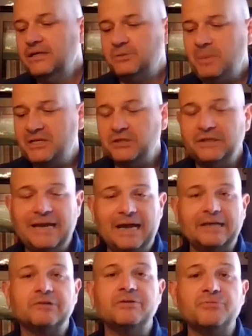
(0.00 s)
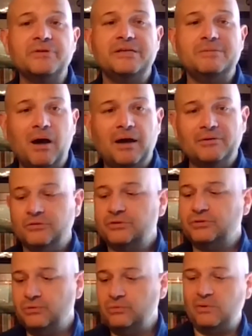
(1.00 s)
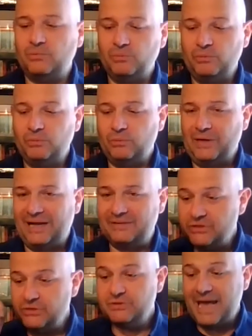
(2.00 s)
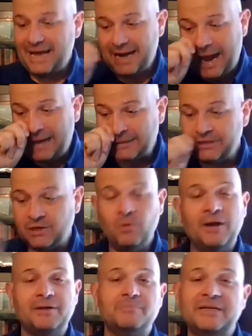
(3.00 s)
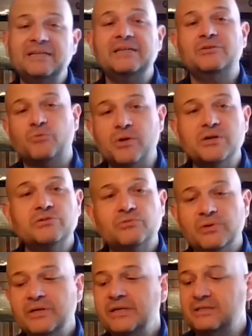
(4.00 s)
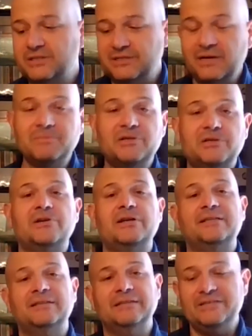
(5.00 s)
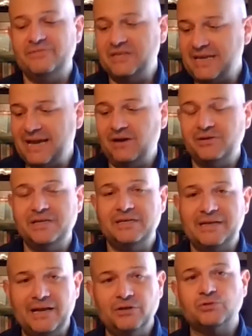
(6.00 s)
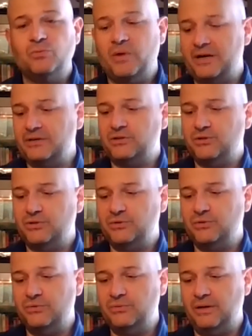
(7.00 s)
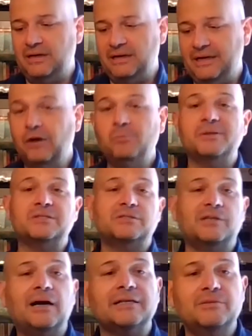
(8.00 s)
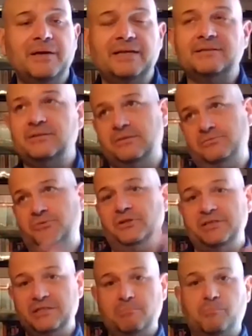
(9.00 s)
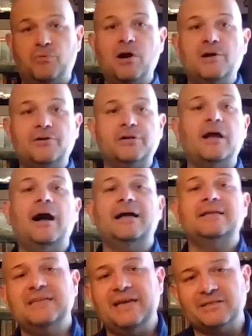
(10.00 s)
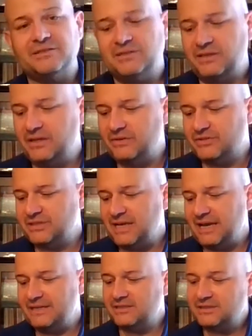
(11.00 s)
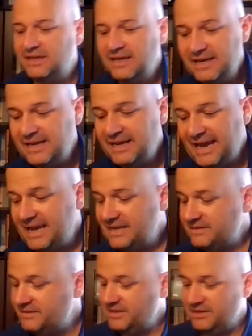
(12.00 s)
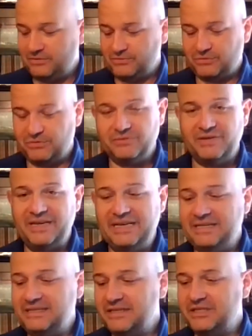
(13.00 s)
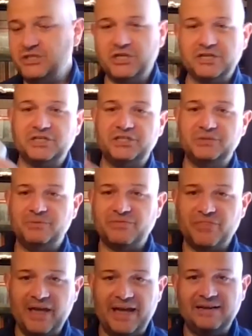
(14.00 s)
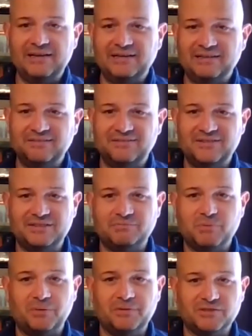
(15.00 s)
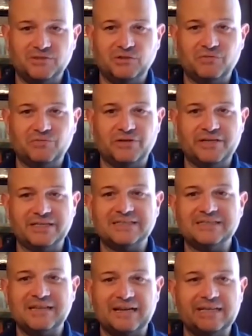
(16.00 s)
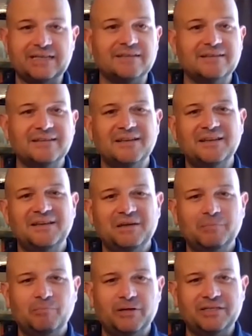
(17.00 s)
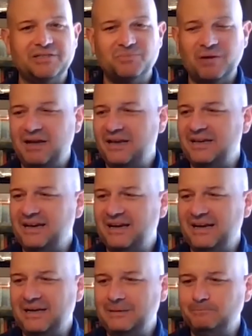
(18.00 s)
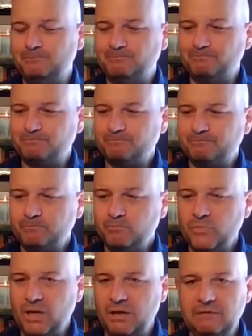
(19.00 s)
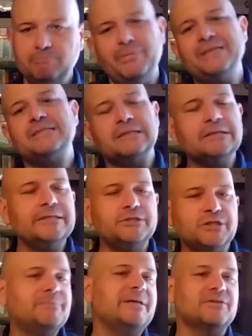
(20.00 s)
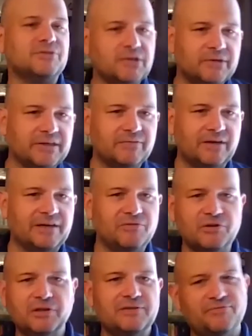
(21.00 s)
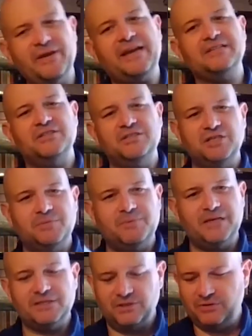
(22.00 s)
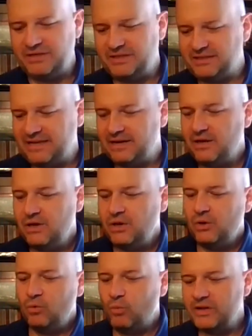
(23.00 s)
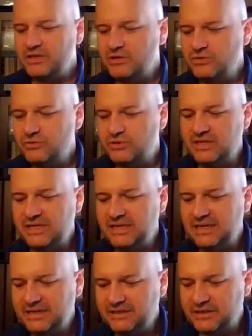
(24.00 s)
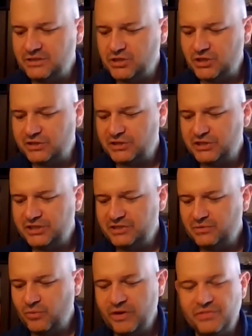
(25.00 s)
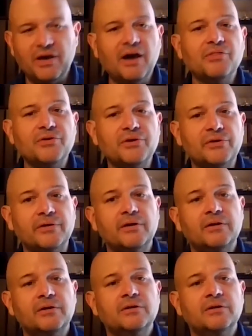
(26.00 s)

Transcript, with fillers: spatially accurate three D models. So I've used that actually quite a bit in Rosewood and Sumner and Levy County and elsewhere to uh, help us document really the broader context of sites. And, you know, sort of in conjunction with that, this probably doesn't look very exciting, but it's my, um, basically a G P S unit, right? A really fancy G P S unit that, when used in conjunction with other,